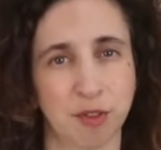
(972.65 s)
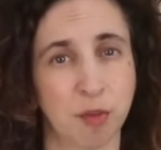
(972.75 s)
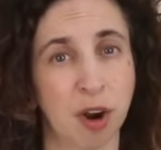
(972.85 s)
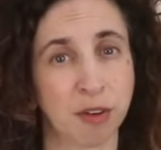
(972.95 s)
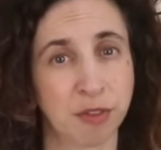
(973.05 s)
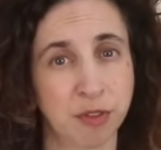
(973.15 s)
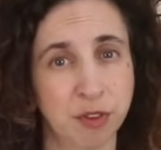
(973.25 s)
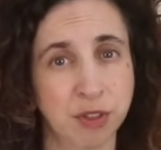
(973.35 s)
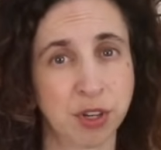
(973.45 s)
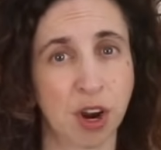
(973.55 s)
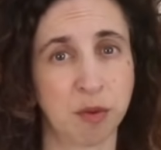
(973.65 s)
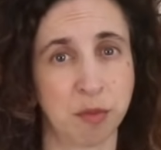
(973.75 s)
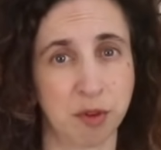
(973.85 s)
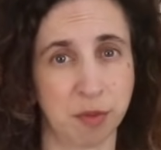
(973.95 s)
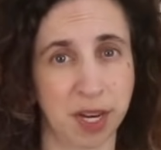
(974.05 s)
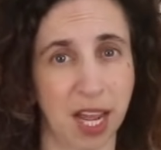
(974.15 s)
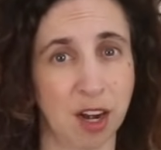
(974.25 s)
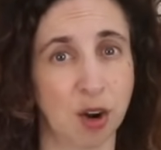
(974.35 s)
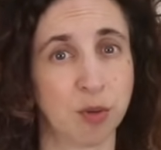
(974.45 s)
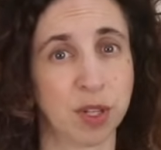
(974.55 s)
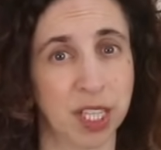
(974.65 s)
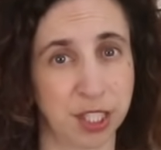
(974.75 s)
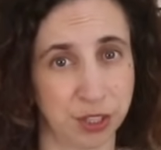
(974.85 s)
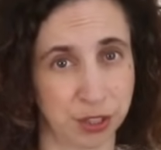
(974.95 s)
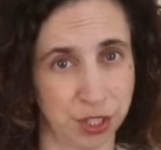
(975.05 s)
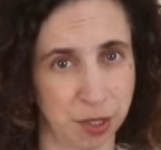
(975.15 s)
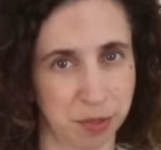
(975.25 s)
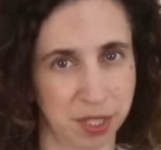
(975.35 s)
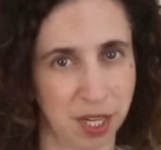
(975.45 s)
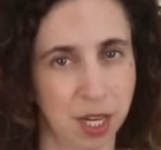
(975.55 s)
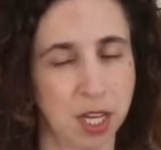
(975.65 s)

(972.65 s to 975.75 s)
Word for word: from our food to our movement and our relationships,